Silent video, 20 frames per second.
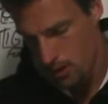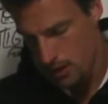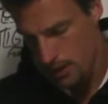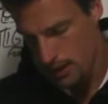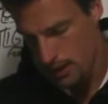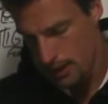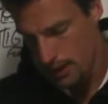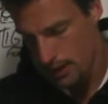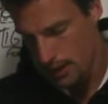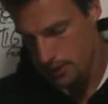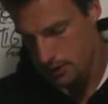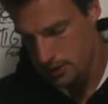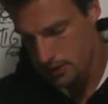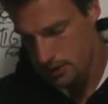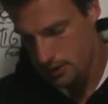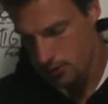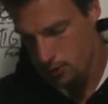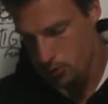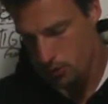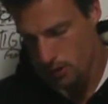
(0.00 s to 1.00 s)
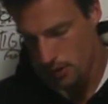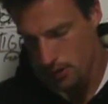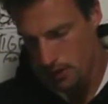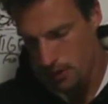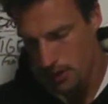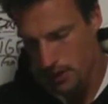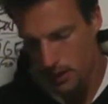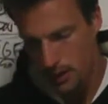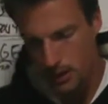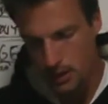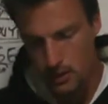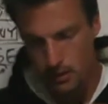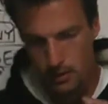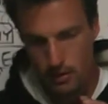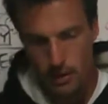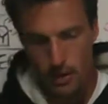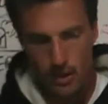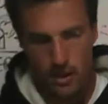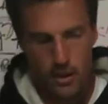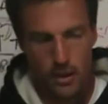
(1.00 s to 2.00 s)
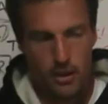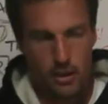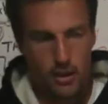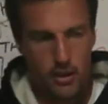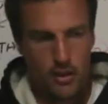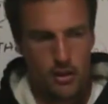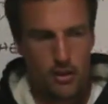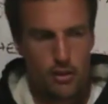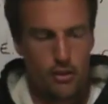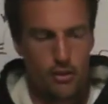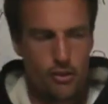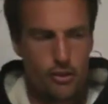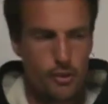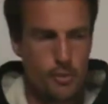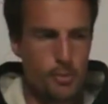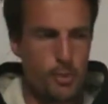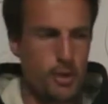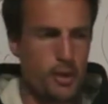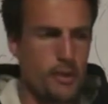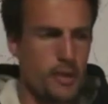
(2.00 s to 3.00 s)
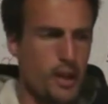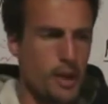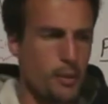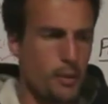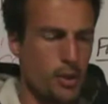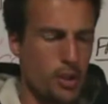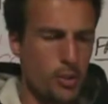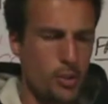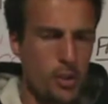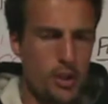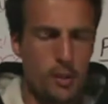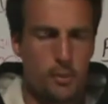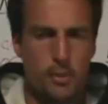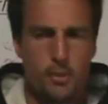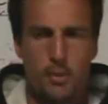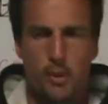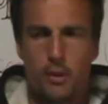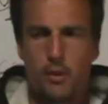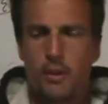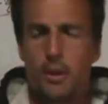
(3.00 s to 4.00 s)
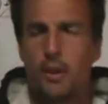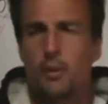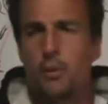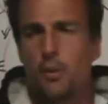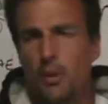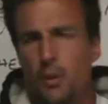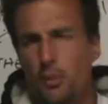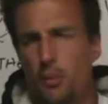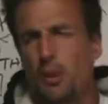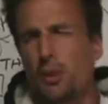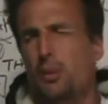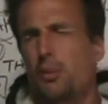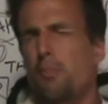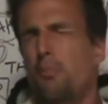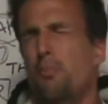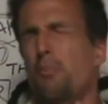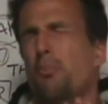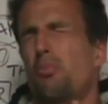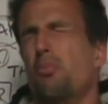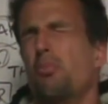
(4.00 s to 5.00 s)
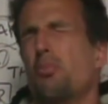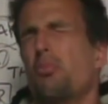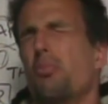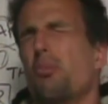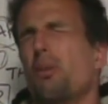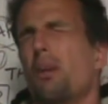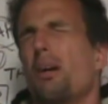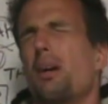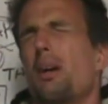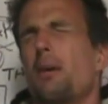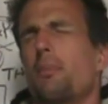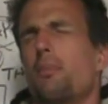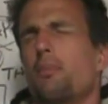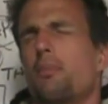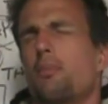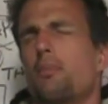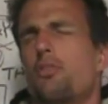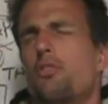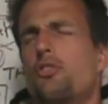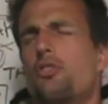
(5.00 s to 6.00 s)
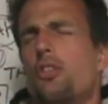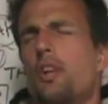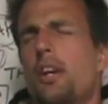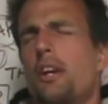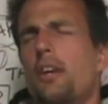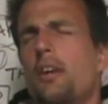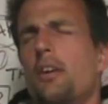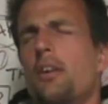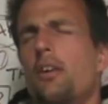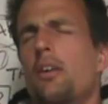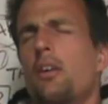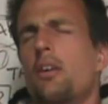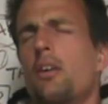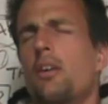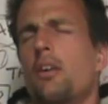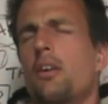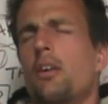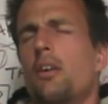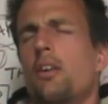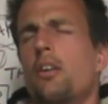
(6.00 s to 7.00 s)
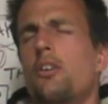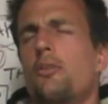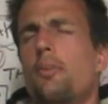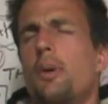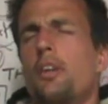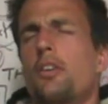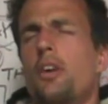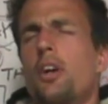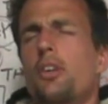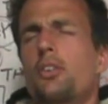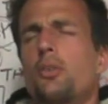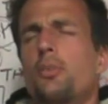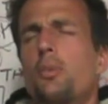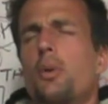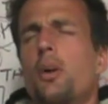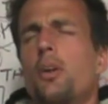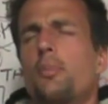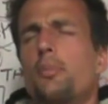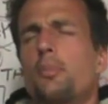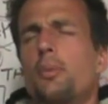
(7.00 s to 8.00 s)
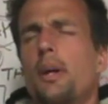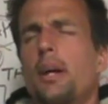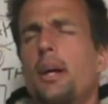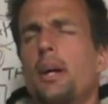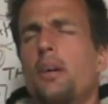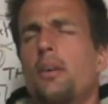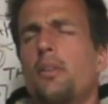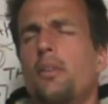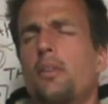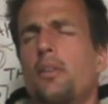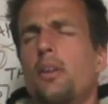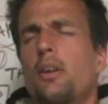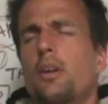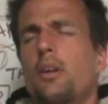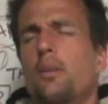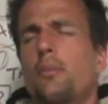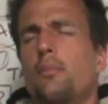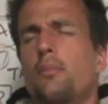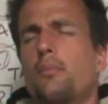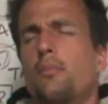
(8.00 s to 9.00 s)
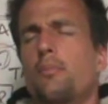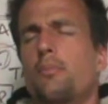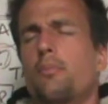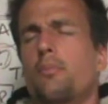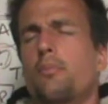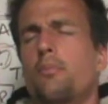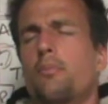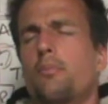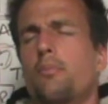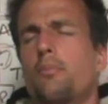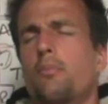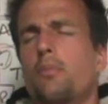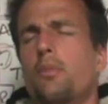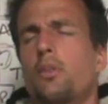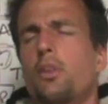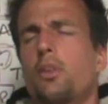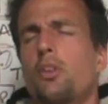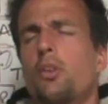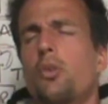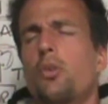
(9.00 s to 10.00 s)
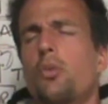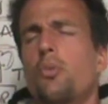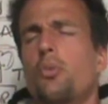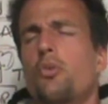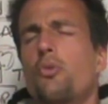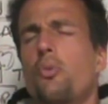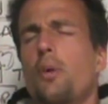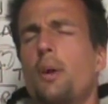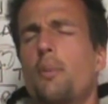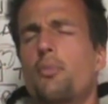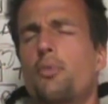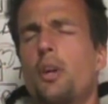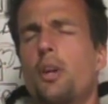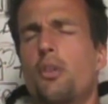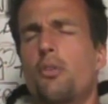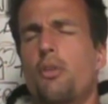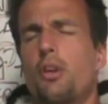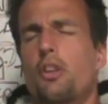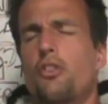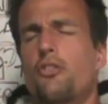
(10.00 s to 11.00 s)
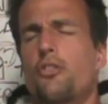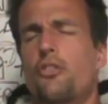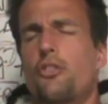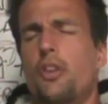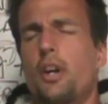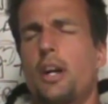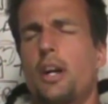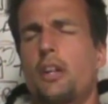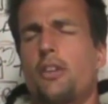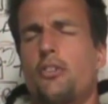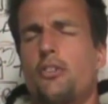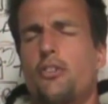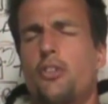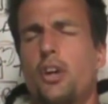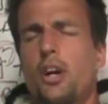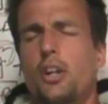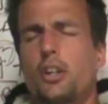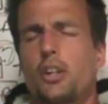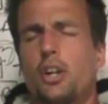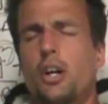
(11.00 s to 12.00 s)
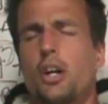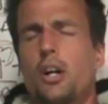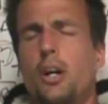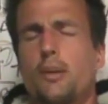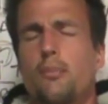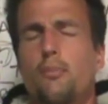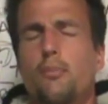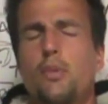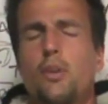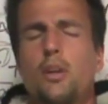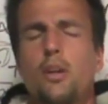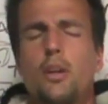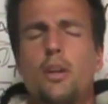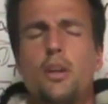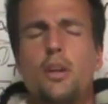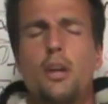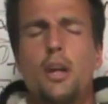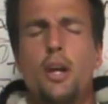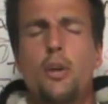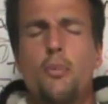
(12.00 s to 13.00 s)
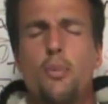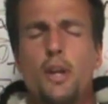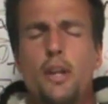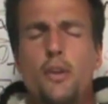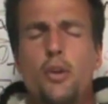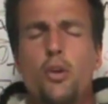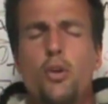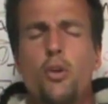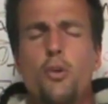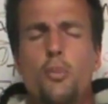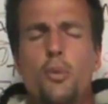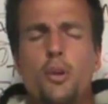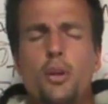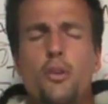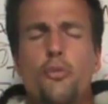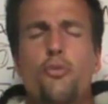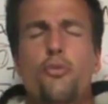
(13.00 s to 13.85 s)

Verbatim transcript: and then actually there's one thing that, uh, there's a book that I really want to promote, that I really want to uh, share. It's by Dr. Walt Brown. Um, go to his website, creationscience.com and read the whole book